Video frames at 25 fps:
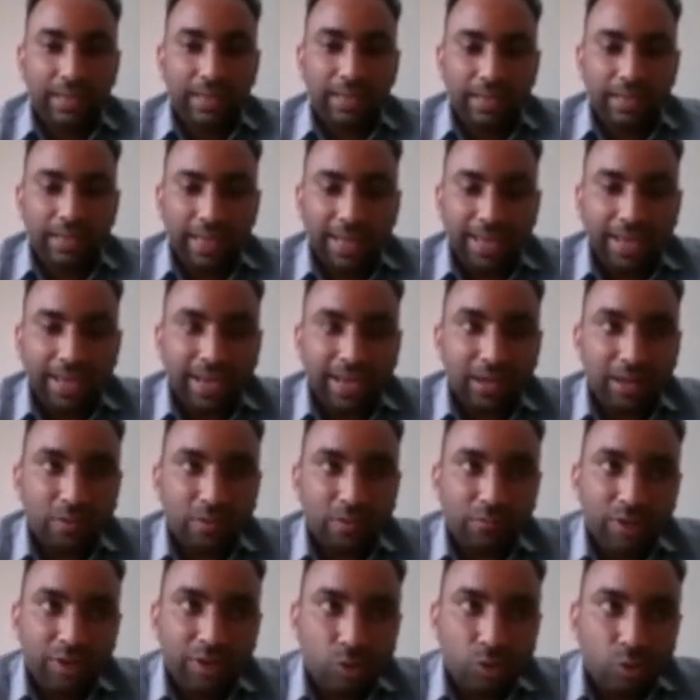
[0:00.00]
And we
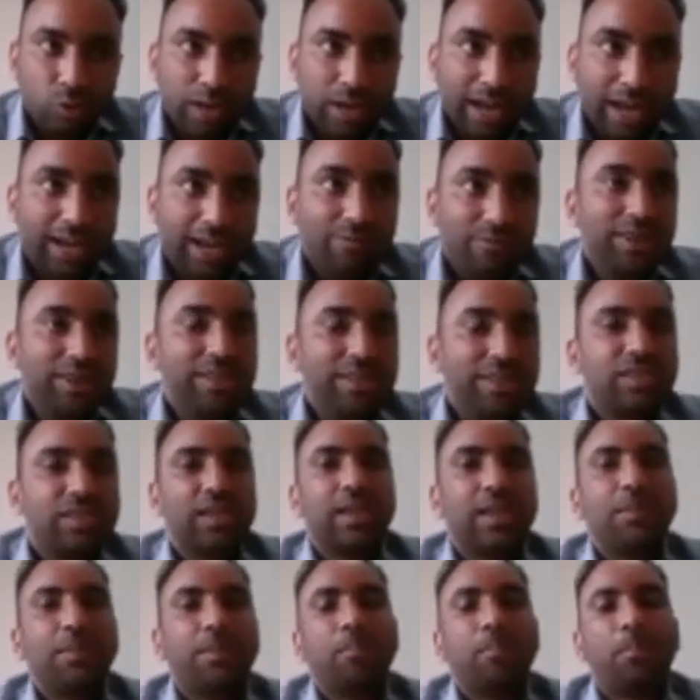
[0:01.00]
should always
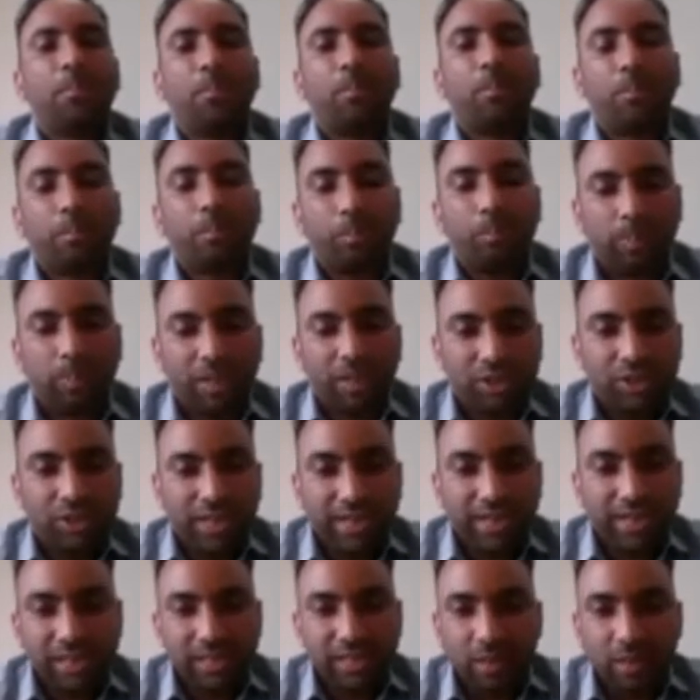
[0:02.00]
purchase
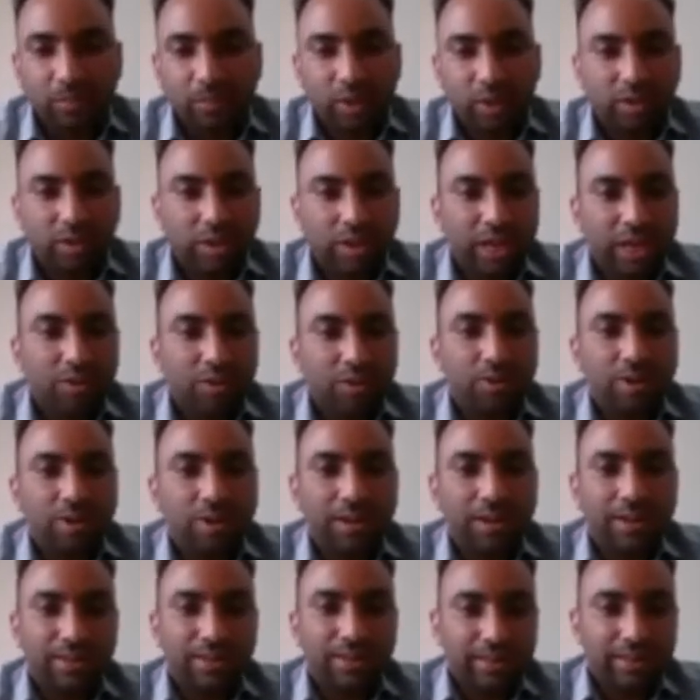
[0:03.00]
and procure
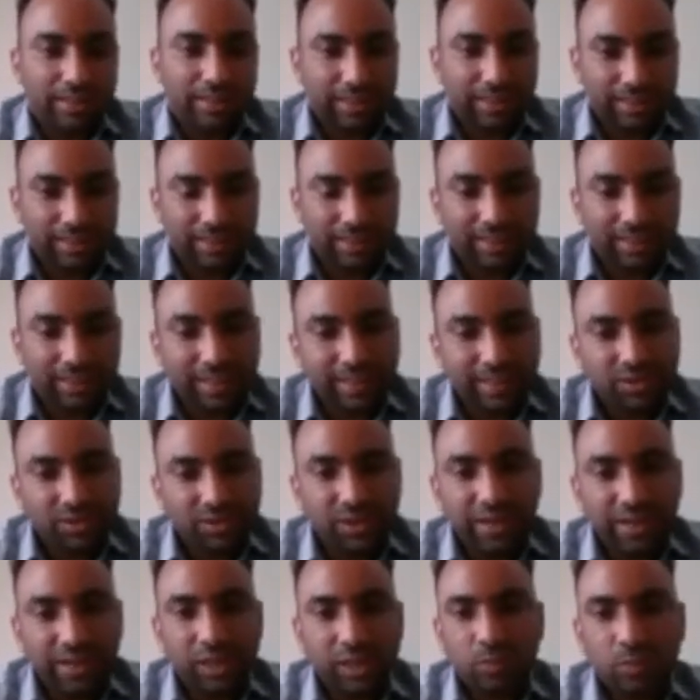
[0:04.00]
the culture and
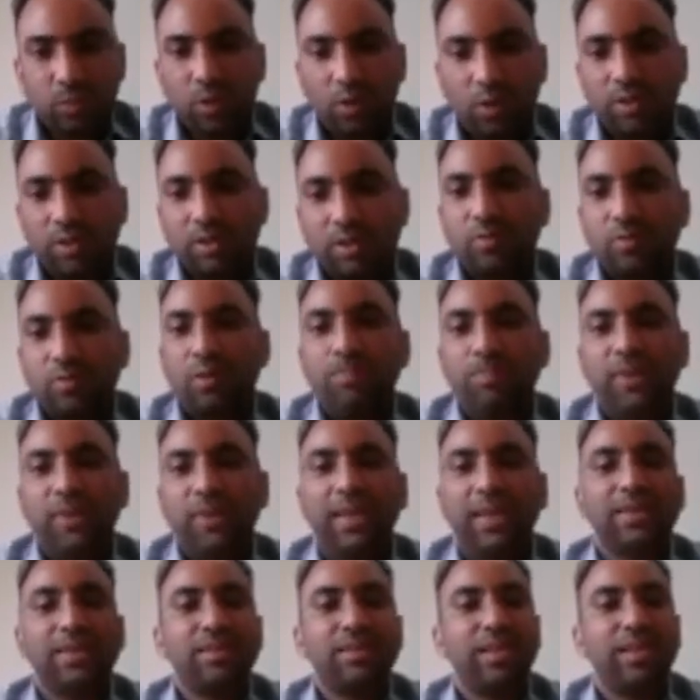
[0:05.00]
spawns from the
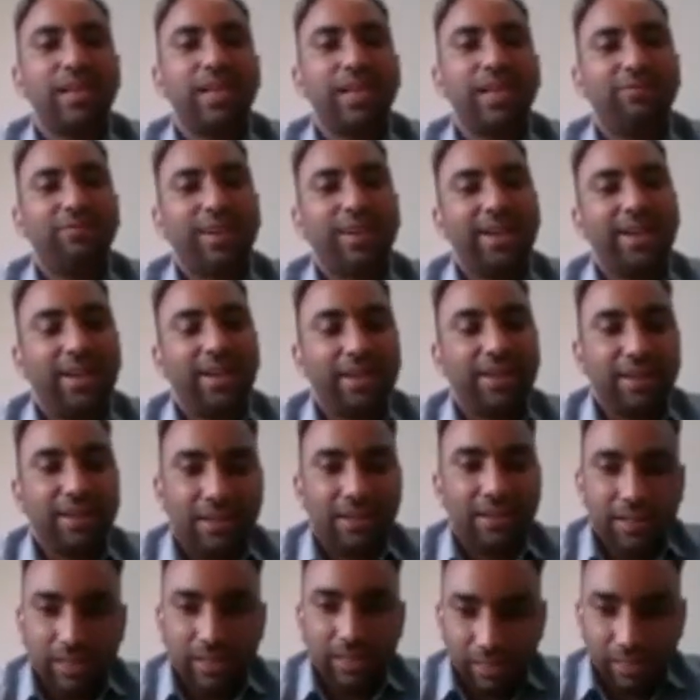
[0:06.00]
certified
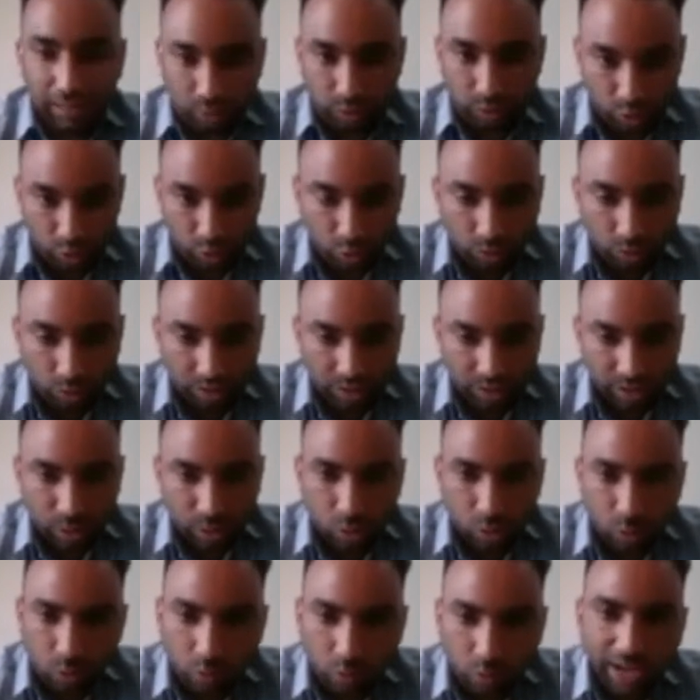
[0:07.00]
source to
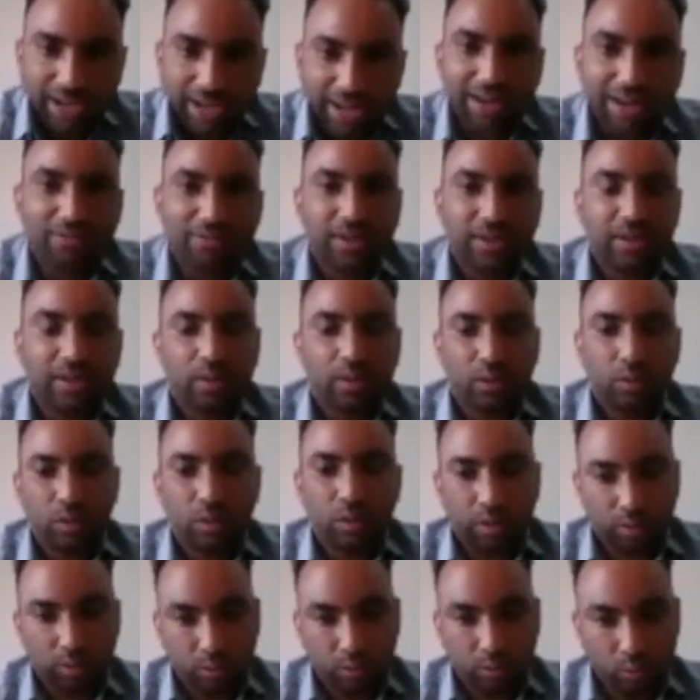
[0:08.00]
have
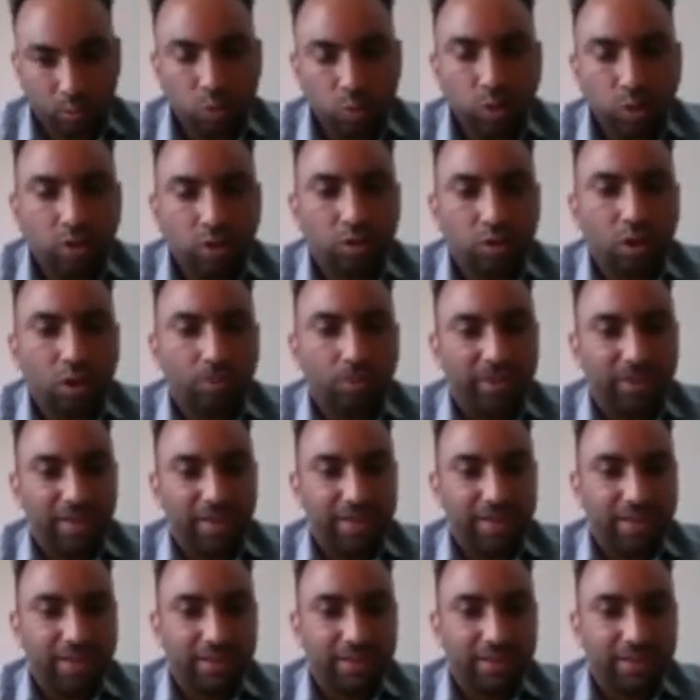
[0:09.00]
good crop yield.